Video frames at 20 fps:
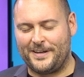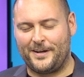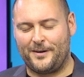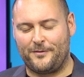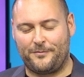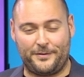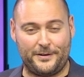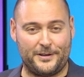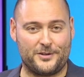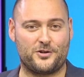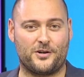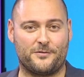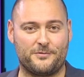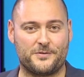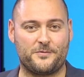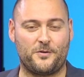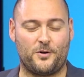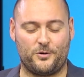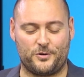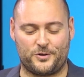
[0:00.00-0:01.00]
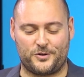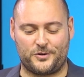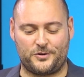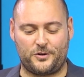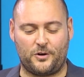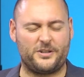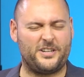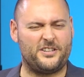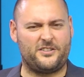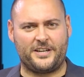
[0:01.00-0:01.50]
field service folks
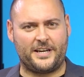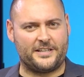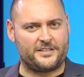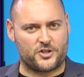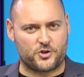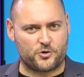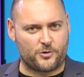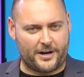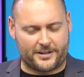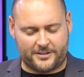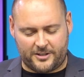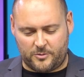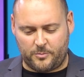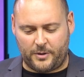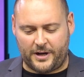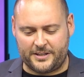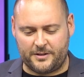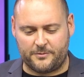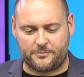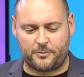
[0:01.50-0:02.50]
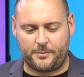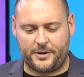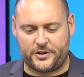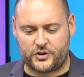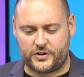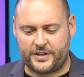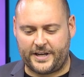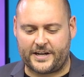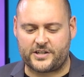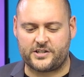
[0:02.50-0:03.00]
don't need to get distracted by the
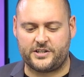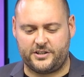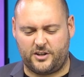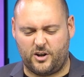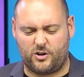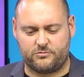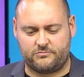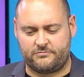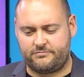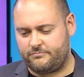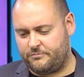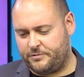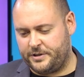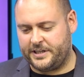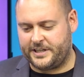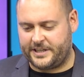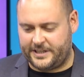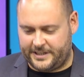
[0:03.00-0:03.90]
information they actually don't really